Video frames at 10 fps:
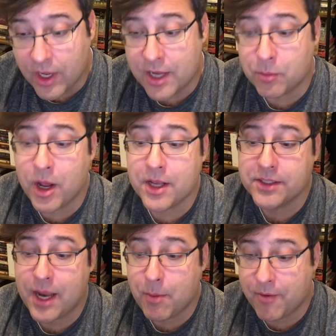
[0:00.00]
It was,
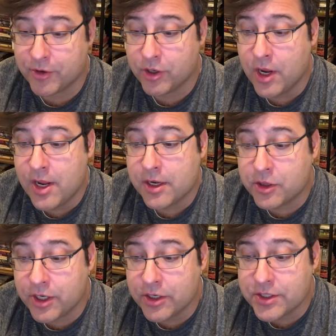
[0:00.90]
however,
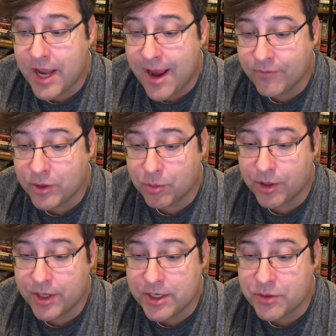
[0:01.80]
clear to
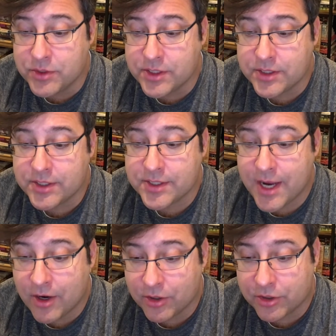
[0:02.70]
everyone that Eustace's
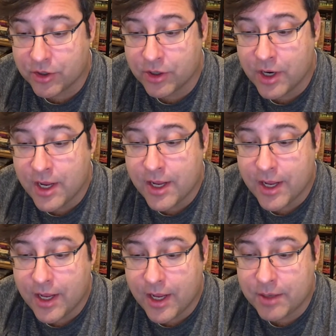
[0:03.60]
character
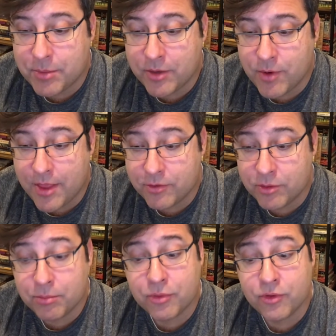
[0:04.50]
had been rather
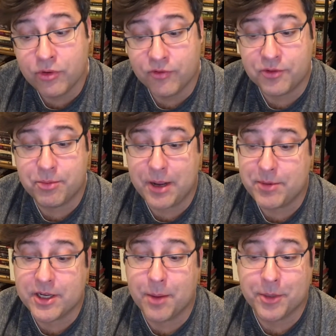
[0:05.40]
improved by
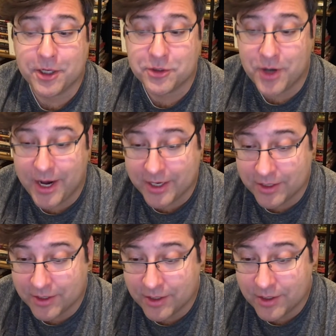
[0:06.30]
becoming a
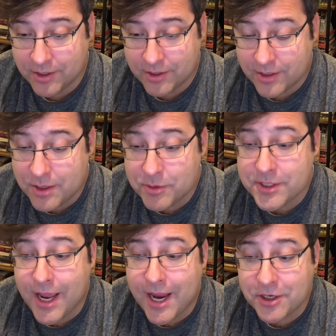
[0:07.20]
dragon. He
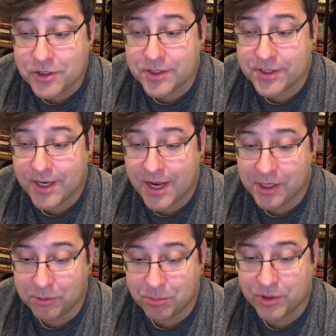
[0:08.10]
was anxious to
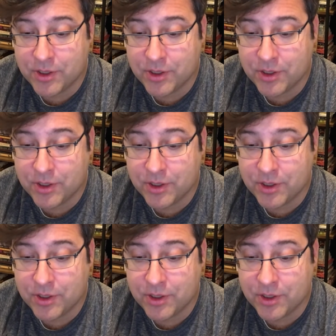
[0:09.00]
help.